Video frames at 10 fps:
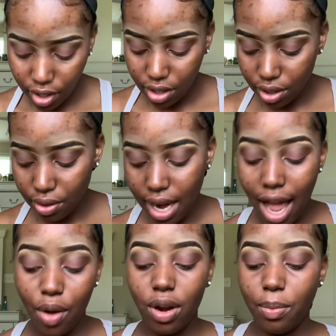So
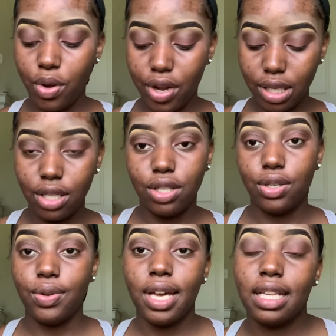now what I'm going to
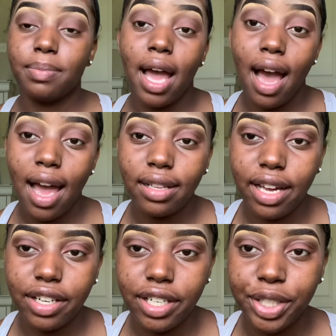do is my
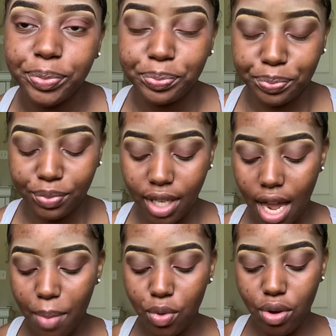eyeliner.
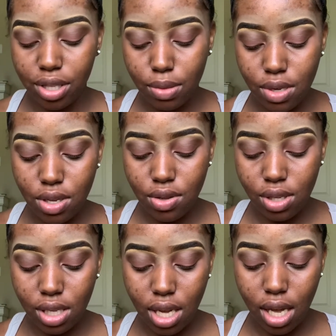I'm going to be
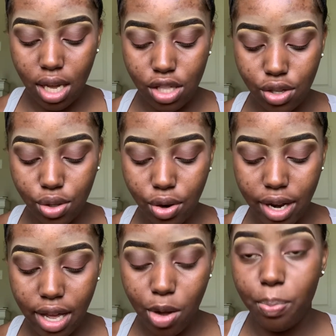using the
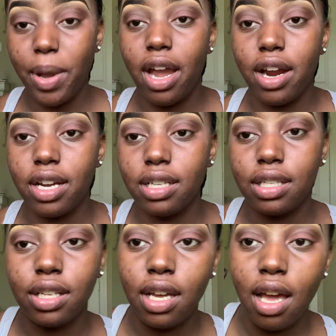L'Oreal
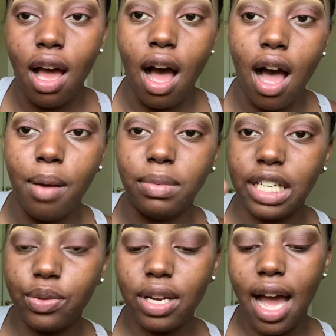Paris
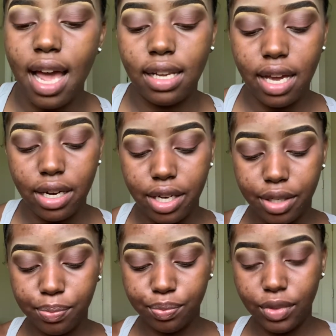liquid eyeliner
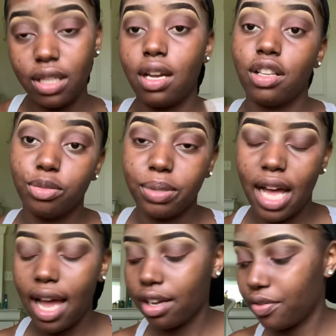in the color
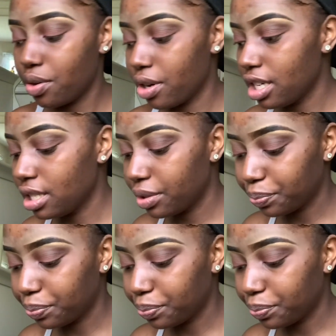black, of course.